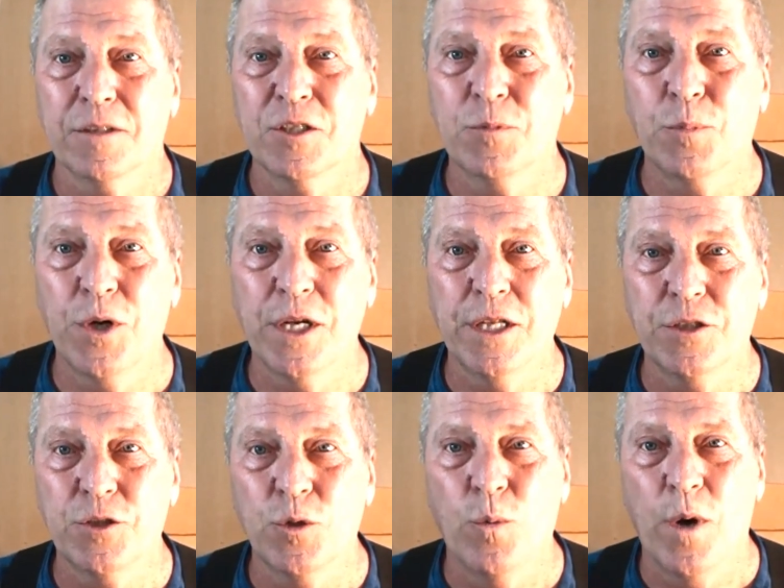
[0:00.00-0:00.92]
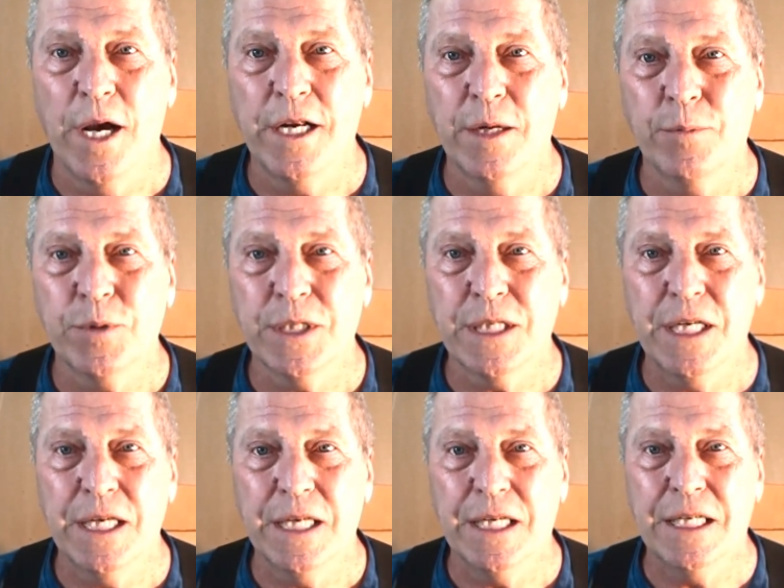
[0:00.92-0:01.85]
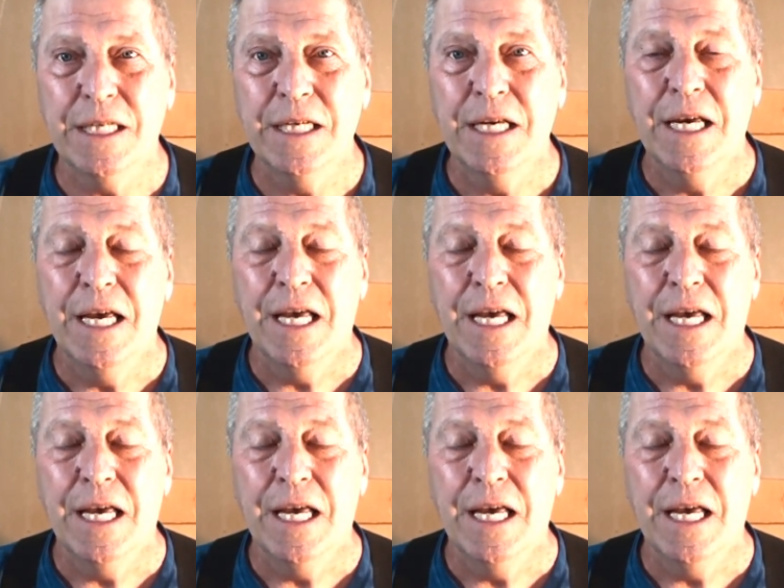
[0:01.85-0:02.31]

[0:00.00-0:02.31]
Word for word: spring that you wind up with the key